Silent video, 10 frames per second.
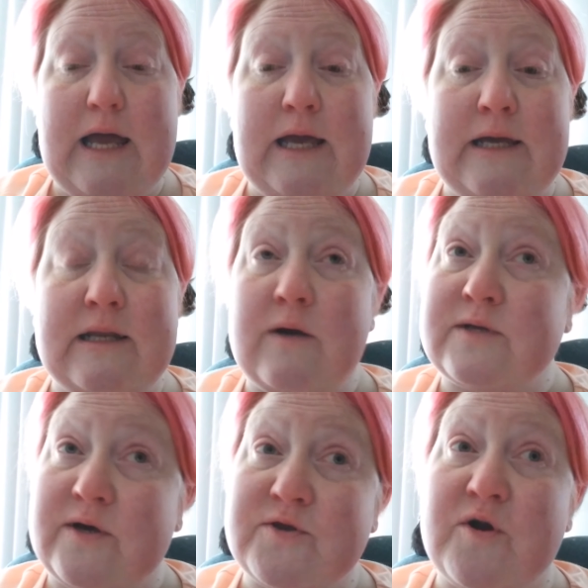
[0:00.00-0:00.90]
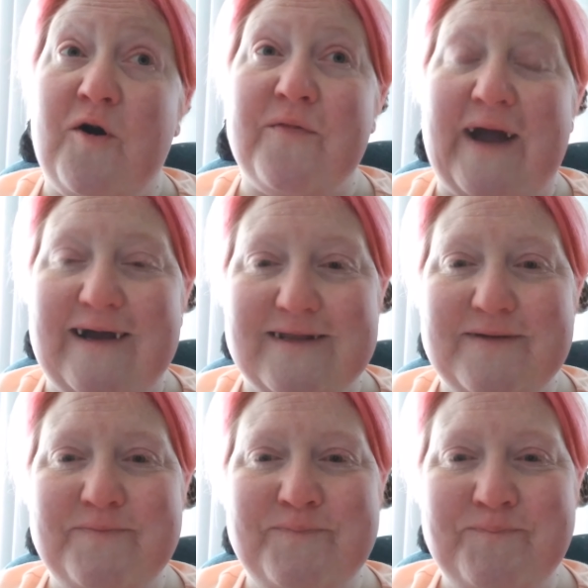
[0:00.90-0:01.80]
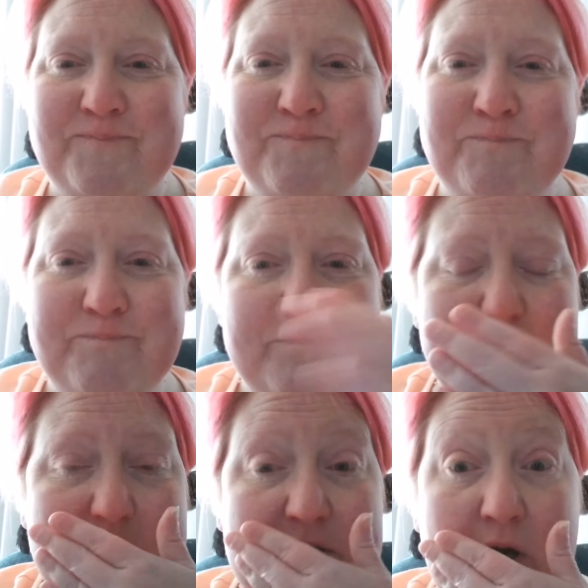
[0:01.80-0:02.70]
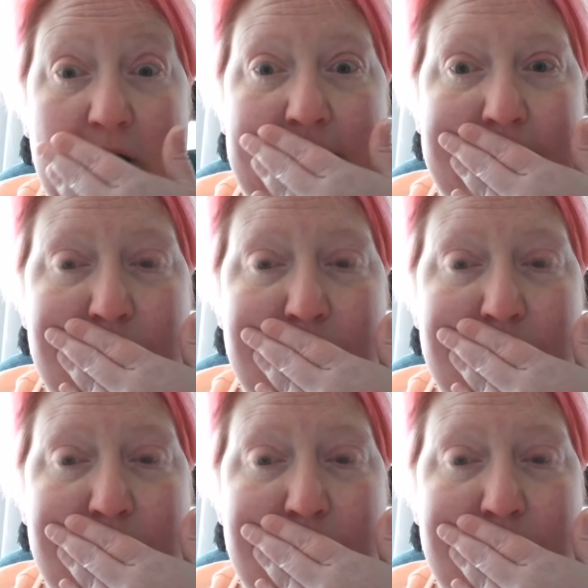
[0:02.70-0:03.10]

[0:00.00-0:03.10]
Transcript: And I was also called that. Sorry.